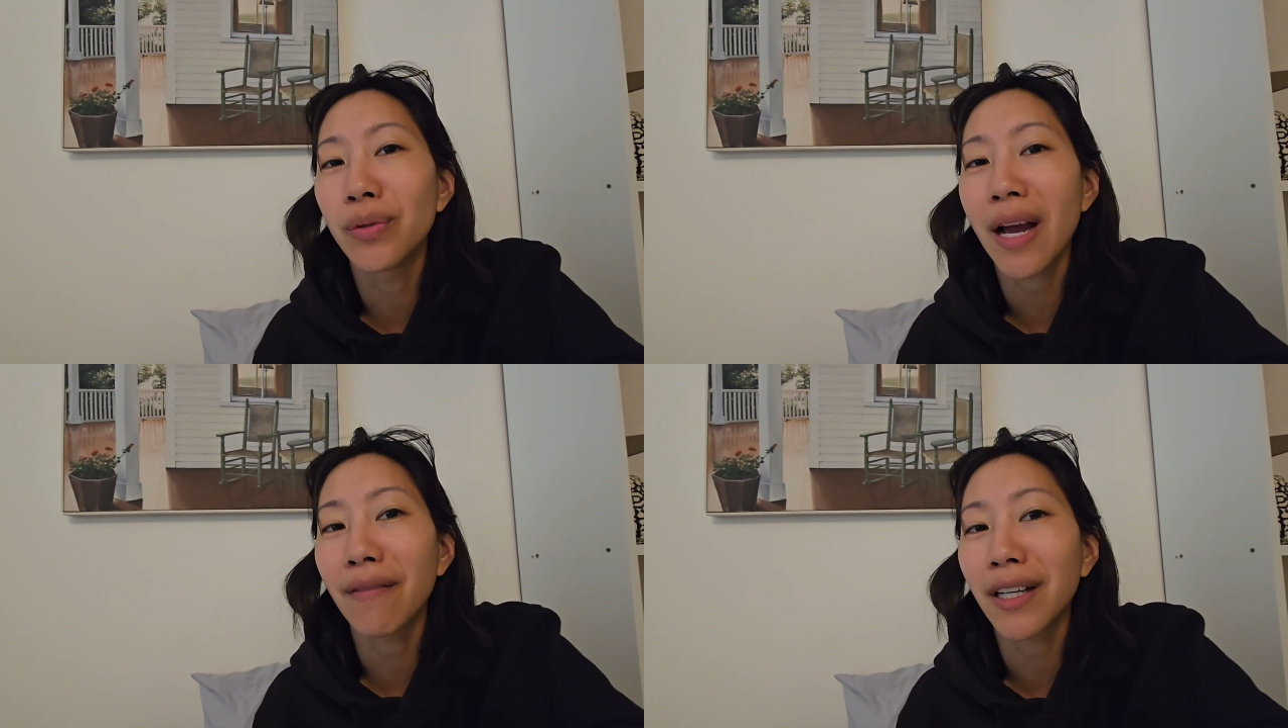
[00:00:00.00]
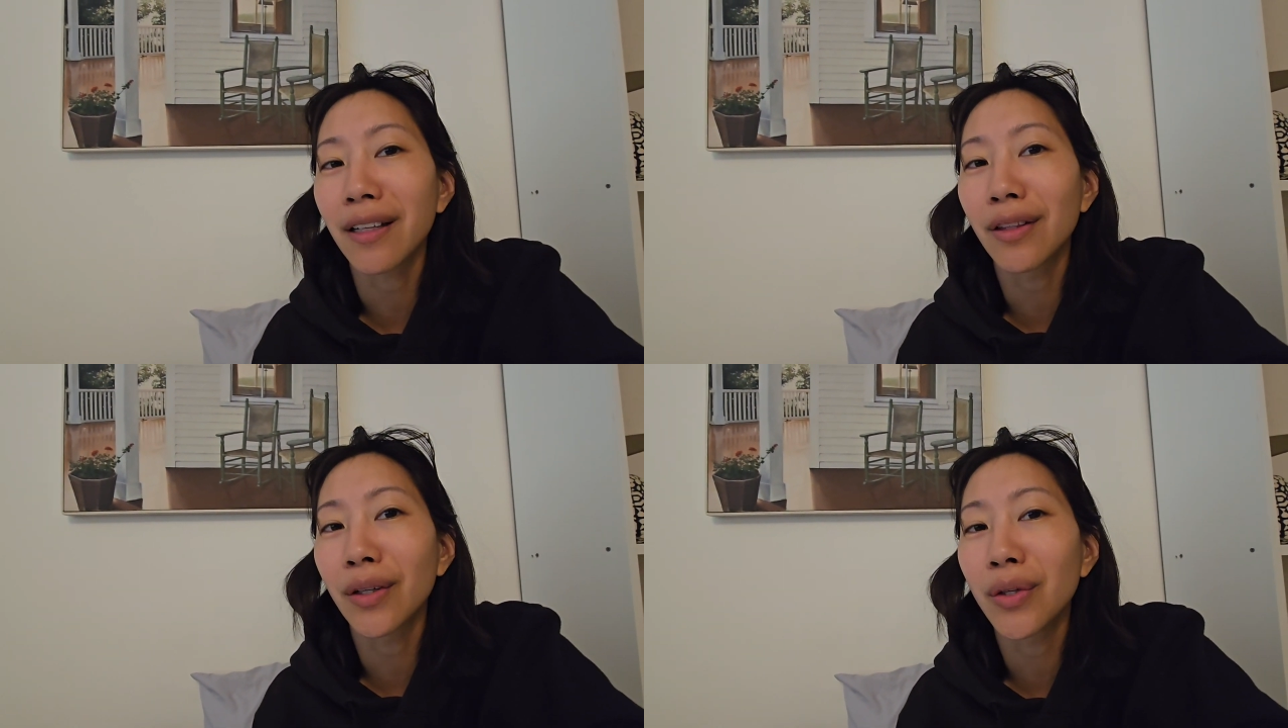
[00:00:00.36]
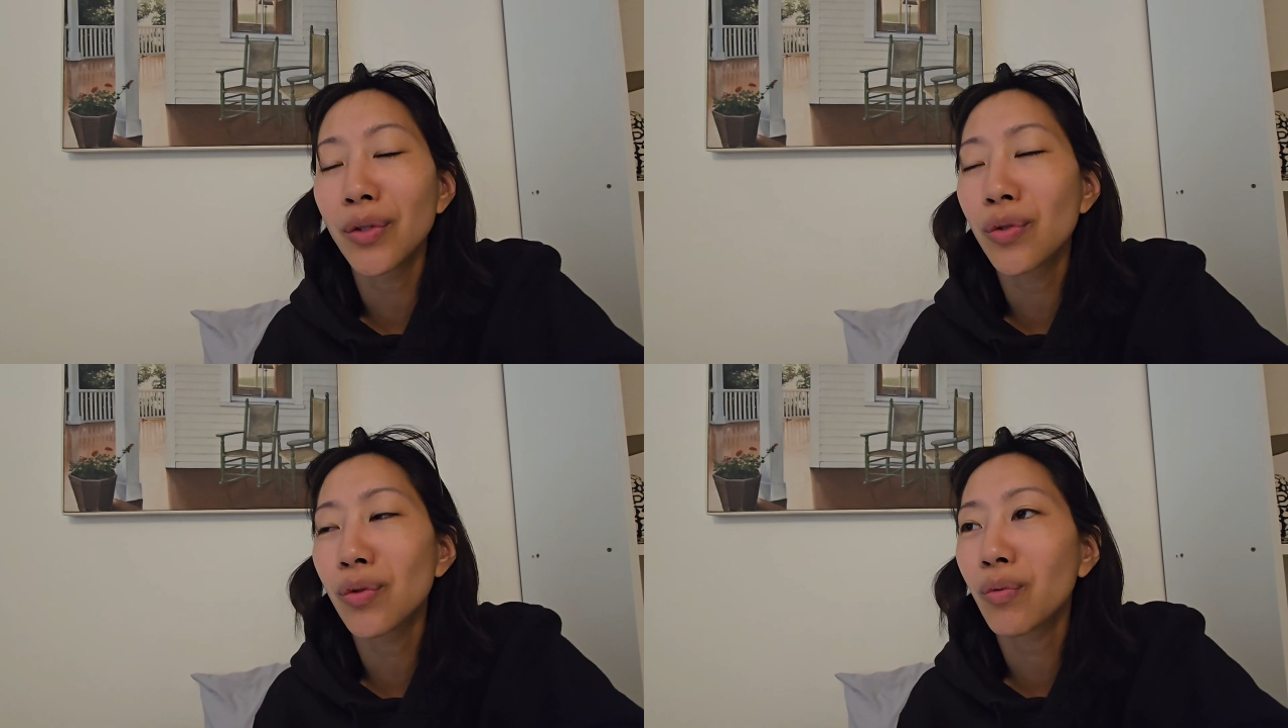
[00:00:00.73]
navigate
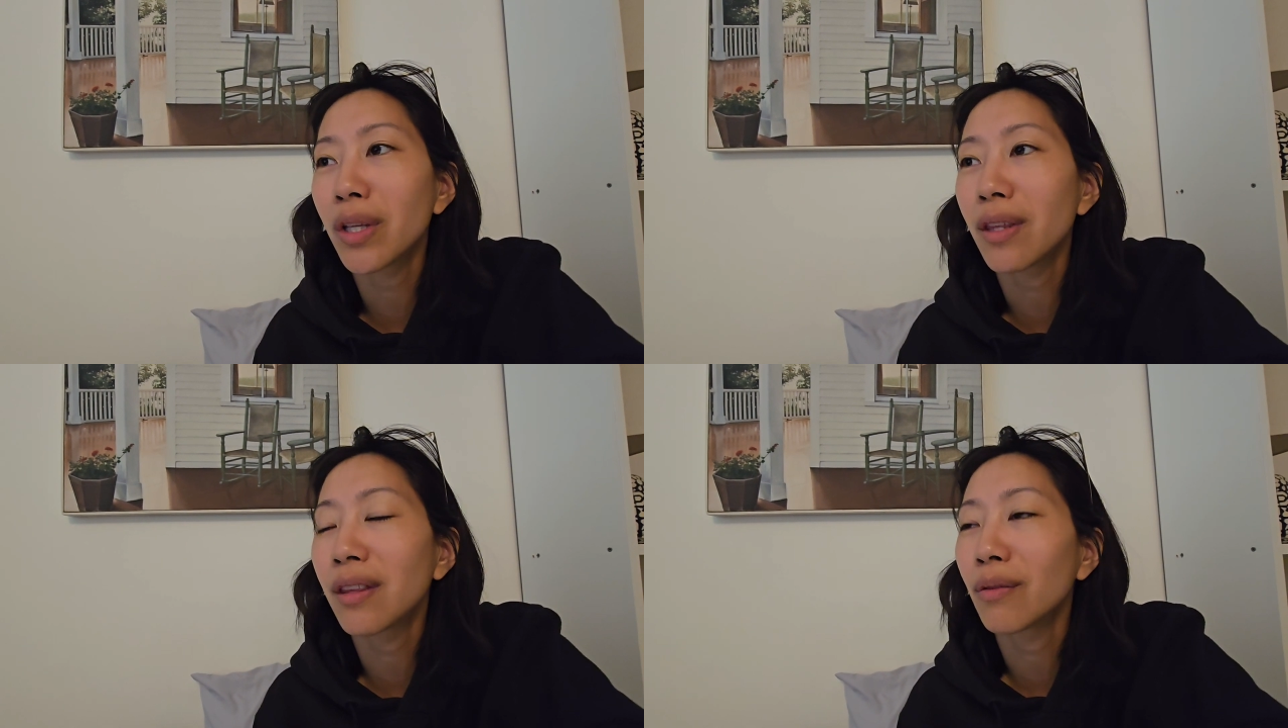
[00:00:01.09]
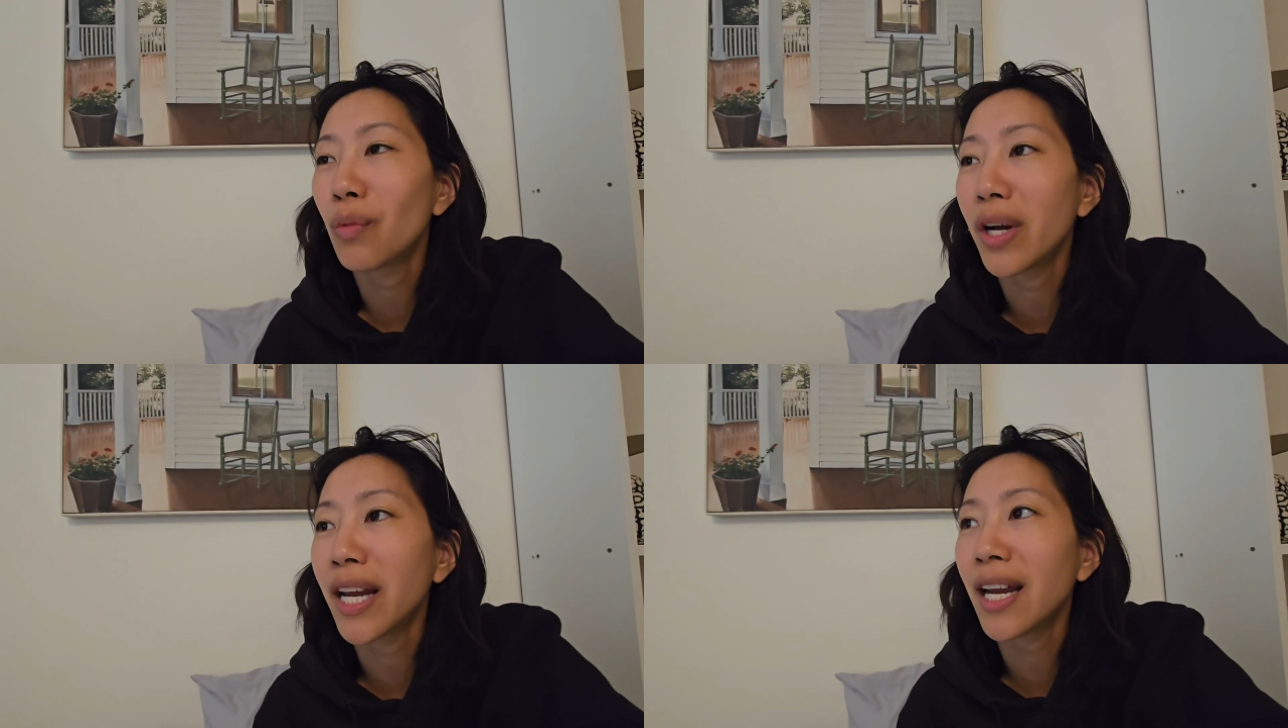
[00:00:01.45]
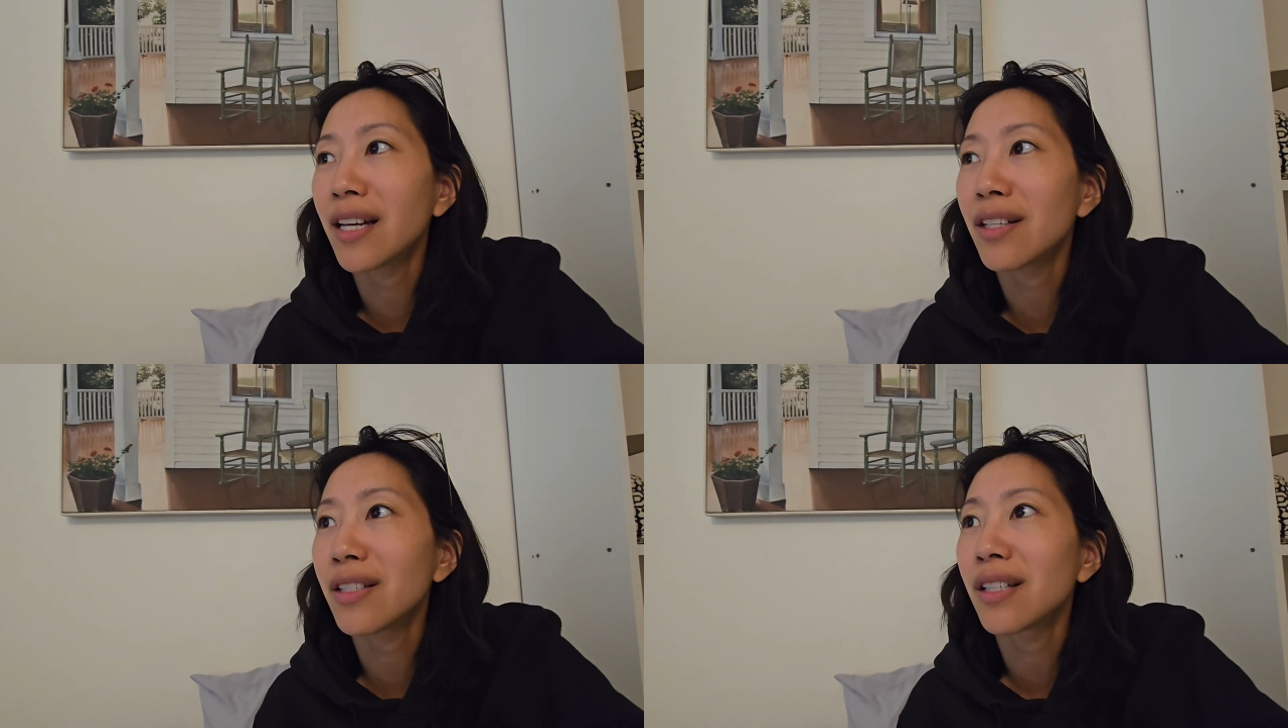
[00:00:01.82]
those with one
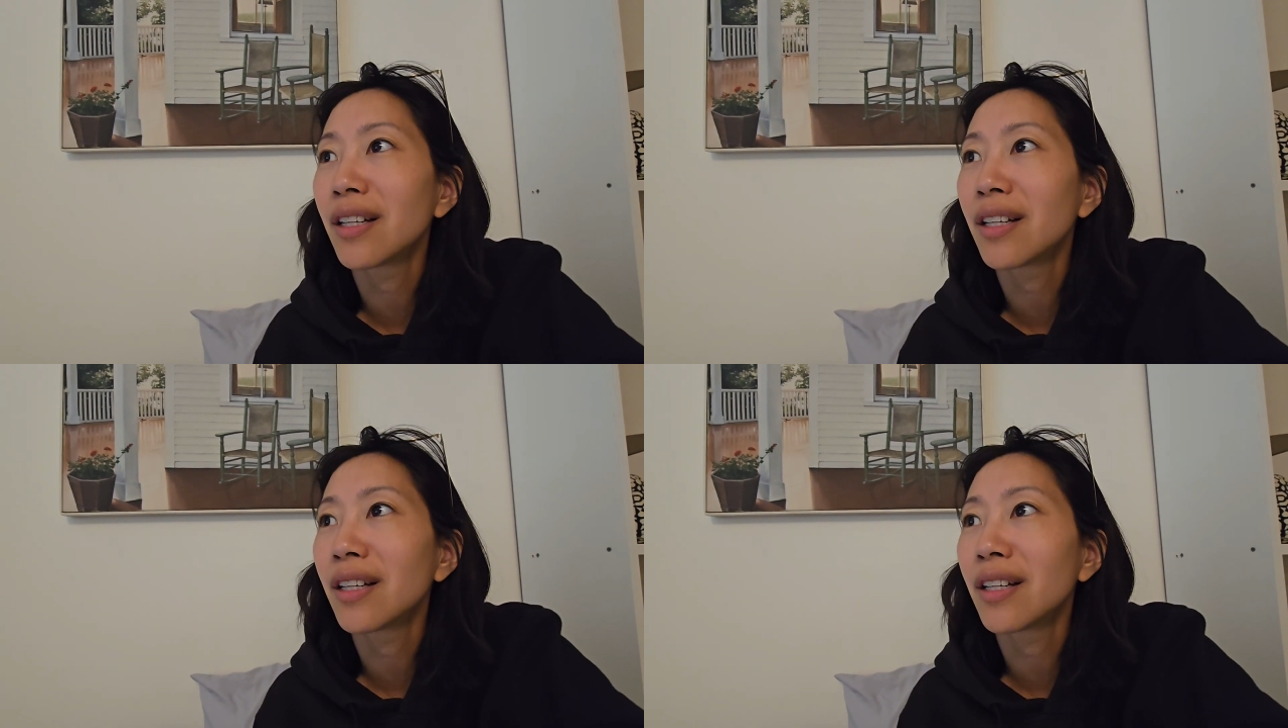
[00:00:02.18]
hand.